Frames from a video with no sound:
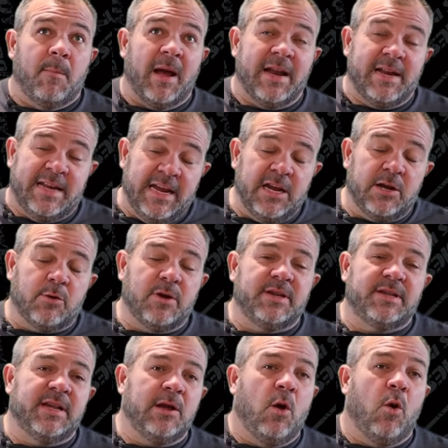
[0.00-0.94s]
by
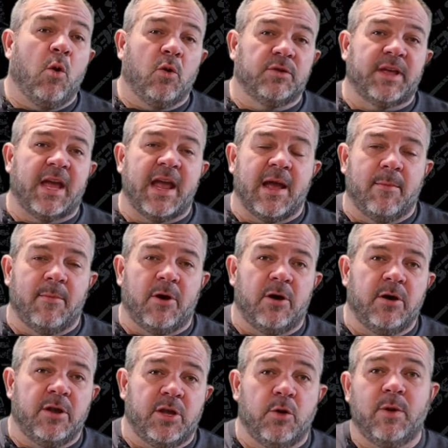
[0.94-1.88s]
decreasing hole
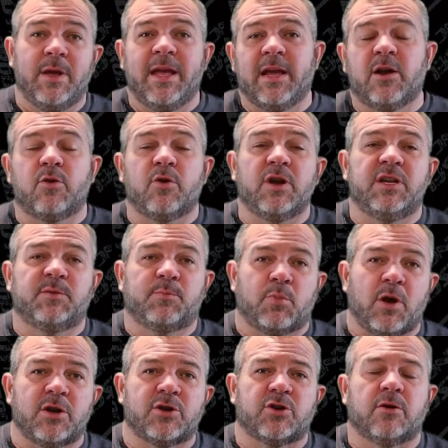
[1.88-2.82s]
diameter, you increase
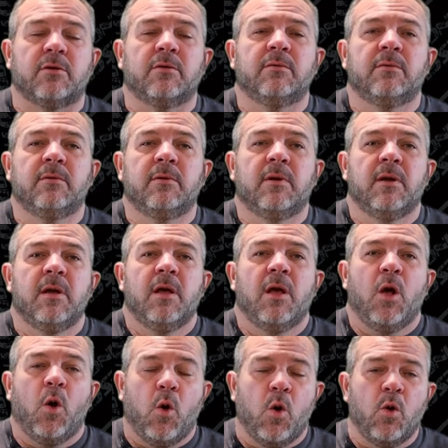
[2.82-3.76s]
pressure.
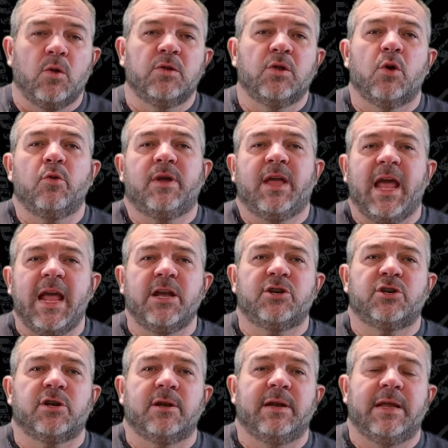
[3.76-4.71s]
Hole
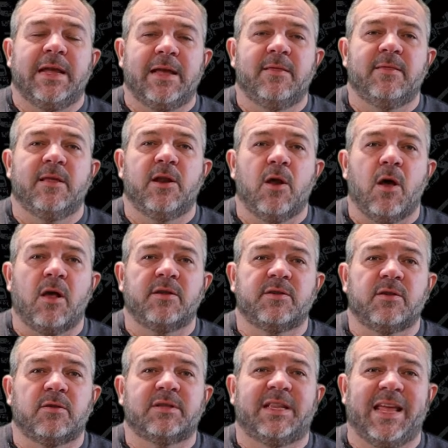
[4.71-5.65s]
location in the
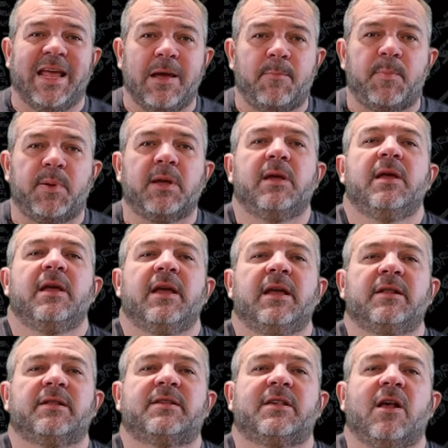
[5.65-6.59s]
nozzle tip
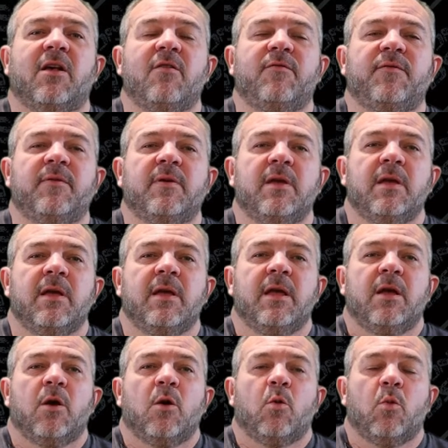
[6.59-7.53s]
itself
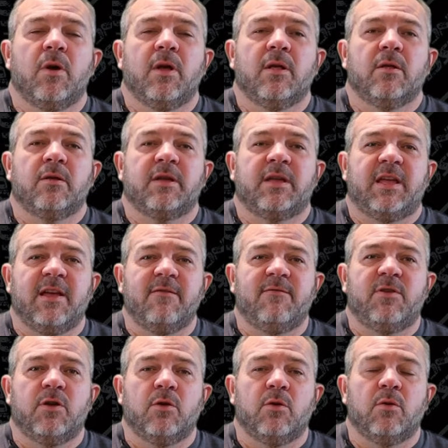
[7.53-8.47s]
will
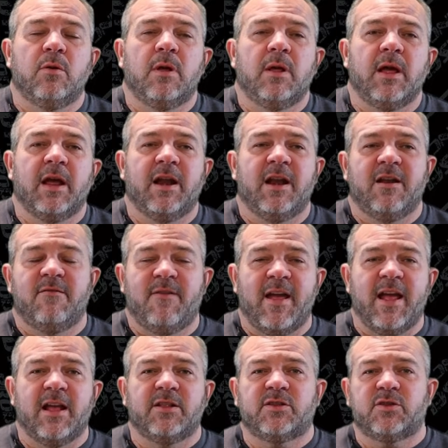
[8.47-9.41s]
give you an
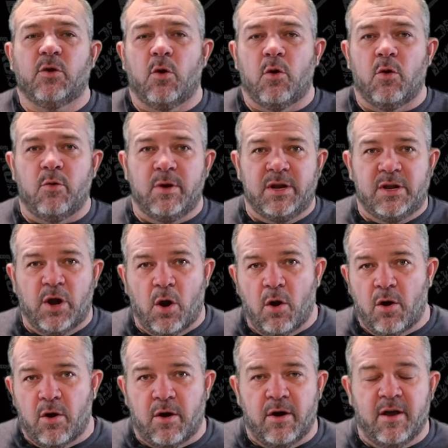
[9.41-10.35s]
advance or
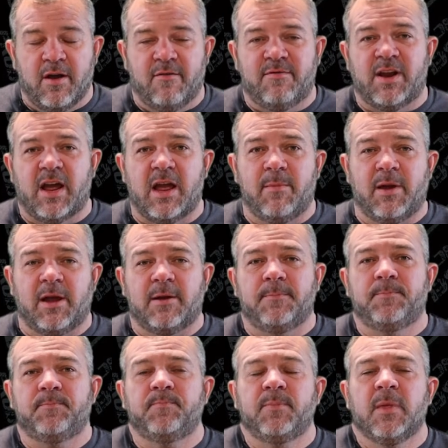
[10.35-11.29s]
retard of timing.